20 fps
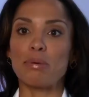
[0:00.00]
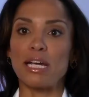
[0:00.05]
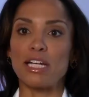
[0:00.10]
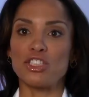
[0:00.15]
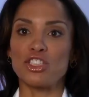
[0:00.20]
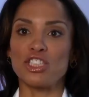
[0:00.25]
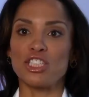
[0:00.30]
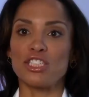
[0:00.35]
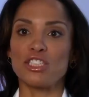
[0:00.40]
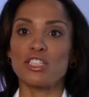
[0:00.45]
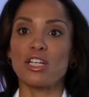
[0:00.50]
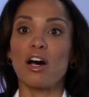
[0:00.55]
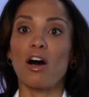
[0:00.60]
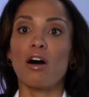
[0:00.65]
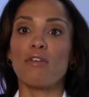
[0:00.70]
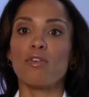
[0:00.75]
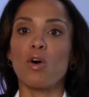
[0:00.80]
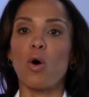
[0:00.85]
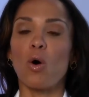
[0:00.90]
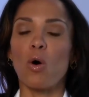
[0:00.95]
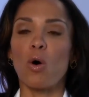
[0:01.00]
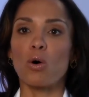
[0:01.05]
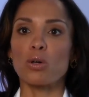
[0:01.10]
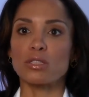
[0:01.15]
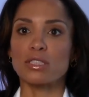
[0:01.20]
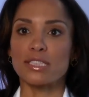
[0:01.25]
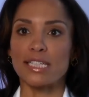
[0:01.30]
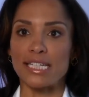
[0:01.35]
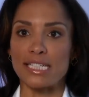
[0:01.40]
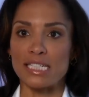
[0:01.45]
patients of all
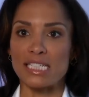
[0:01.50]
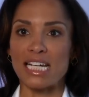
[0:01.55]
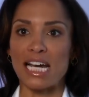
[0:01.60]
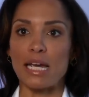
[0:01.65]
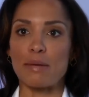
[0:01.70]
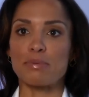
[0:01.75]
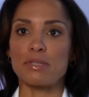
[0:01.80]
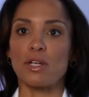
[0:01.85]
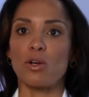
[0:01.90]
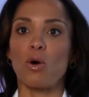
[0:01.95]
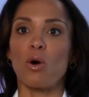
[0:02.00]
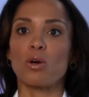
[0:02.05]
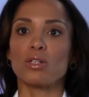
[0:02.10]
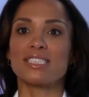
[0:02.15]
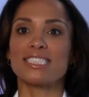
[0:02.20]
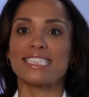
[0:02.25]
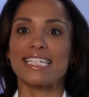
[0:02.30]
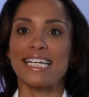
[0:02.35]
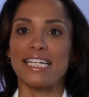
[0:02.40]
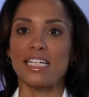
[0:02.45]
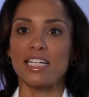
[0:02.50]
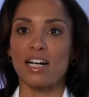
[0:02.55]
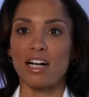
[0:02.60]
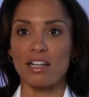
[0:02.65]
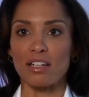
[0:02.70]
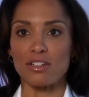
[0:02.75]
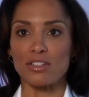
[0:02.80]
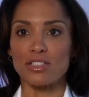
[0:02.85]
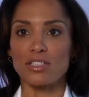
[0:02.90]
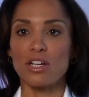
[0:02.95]
skin types and all skin
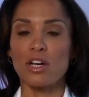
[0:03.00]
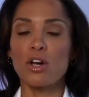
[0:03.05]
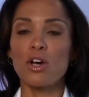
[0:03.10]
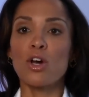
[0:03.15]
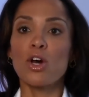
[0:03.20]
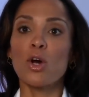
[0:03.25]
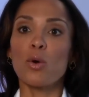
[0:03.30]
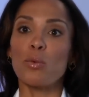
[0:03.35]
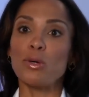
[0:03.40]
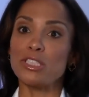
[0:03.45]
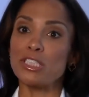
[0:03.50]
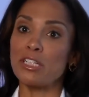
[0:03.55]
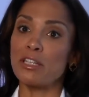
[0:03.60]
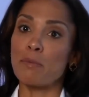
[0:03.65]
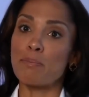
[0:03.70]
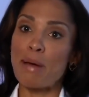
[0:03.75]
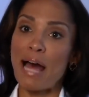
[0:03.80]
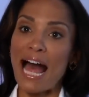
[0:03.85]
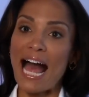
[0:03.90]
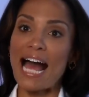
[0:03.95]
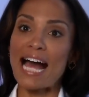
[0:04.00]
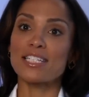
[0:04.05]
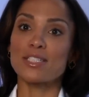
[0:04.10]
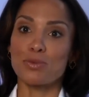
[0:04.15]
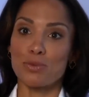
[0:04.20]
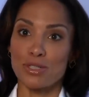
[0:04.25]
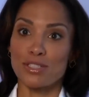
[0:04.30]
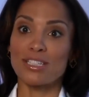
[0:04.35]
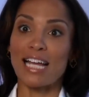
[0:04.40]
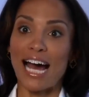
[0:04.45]
colors, which in the past
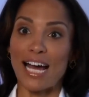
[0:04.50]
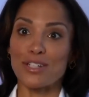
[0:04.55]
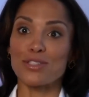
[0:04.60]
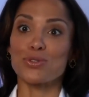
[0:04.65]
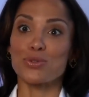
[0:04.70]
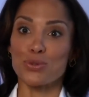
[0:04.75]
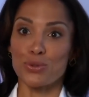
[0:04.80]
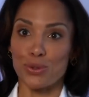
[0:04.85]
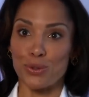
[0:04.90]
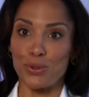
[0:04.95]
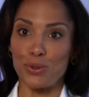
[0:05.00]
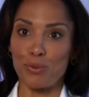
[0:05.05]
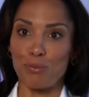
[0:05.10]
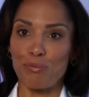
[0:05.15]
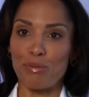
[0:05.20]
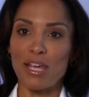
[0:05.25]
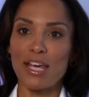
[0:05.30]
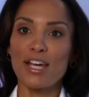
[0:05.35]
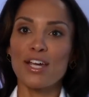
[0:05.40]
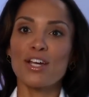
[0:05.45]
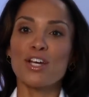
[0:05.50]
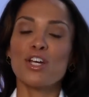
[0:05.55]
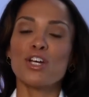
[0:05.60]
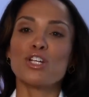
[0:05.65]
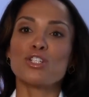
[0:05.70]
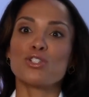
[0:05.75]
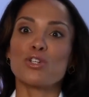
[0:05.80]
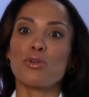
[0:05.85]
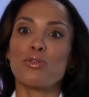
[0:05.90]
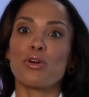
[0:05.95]
was not true.
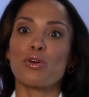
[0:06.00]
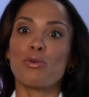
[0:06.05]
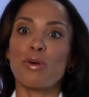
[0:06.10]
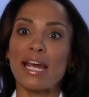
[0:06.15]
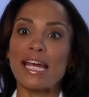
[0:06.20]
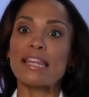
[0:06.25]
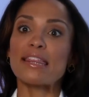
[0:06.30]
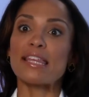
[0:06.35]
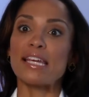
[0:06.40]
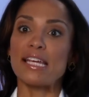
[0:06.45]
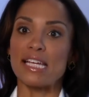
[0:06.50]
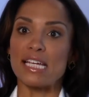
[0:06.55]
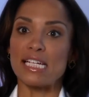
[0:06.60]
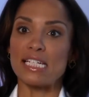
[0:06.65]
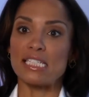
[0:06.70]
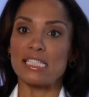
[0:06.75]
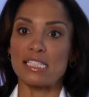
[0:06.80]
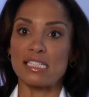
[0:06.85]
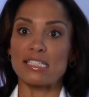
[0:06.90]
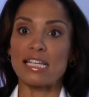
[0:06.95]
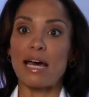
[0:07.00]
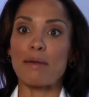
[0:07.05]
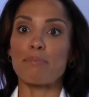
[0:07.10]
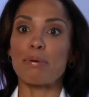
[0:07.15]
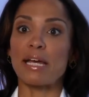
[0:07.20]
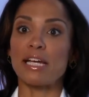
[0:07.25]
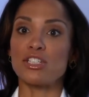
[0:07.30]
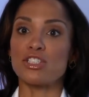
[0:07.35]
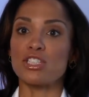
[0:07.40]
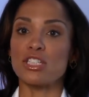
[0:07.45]
So the great thing is that
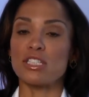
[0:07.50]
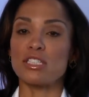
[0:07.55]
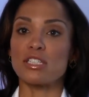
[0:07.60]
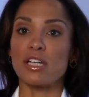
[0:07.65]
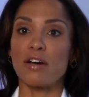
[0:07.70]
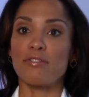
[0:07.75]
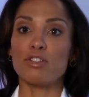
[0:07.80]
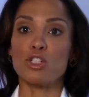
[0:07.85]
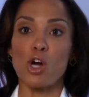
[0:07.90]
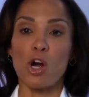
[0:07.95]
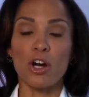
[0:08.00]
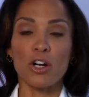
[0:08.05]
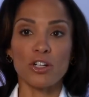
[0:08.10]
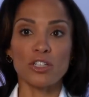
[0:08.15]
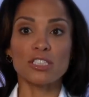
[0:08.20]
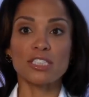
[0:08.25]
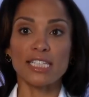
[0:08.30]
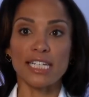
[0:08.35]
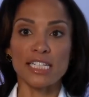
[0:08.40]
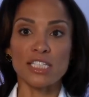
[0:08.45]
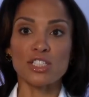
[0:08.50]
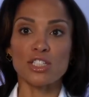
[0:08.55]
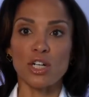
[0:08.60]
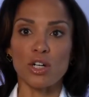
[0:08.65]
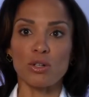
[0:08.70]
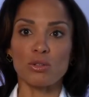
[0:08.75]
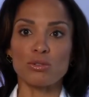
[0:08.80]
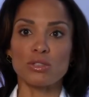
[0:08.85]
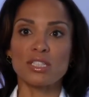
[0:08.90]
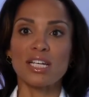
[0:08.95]
patients of darker skin
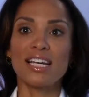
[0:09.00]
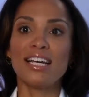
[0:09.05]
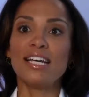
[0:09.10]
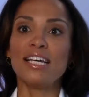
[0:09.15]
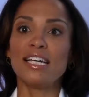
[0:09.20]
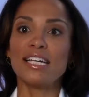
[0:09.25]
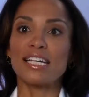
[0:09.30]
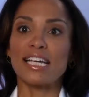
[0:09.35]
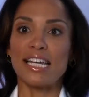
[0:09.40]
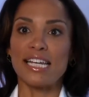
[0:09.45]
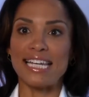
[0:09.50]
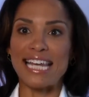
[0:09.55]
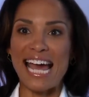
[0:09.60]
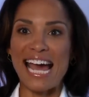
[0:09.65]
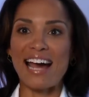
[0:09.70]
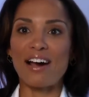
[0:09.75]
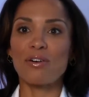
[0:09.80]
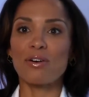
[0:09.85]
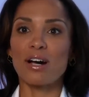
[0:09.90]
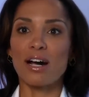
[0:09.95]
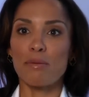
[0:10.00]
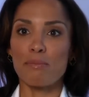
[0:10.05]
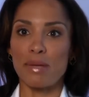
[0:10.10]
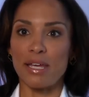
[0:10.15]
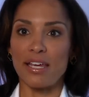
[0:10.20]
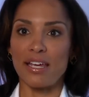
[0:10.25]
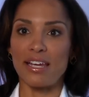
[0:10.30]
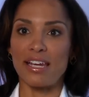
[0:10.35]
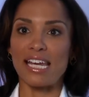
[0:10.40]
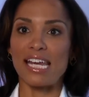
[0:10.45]
tones can now come
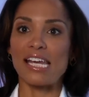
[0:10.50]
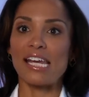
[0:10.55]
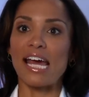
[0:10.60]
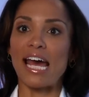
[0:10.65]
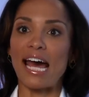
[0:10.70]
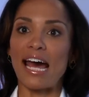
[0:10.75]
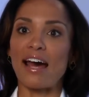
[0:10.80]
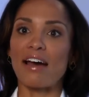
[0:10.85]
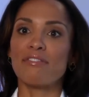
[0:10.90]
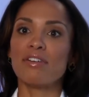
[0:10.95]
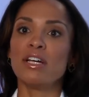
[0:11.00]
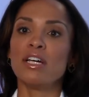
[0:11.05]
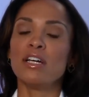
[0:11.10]
in and have